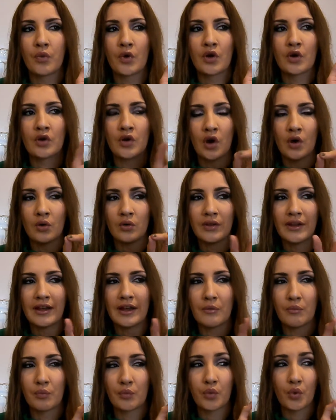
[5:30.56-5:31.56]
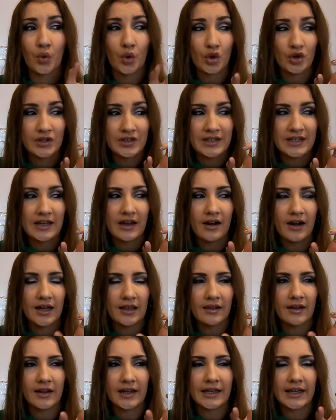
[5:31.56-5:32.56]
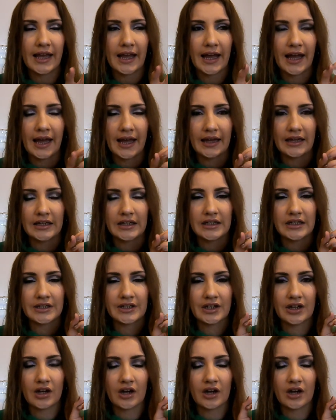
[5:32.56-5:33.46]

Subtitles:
gold, like a bronzy highlight and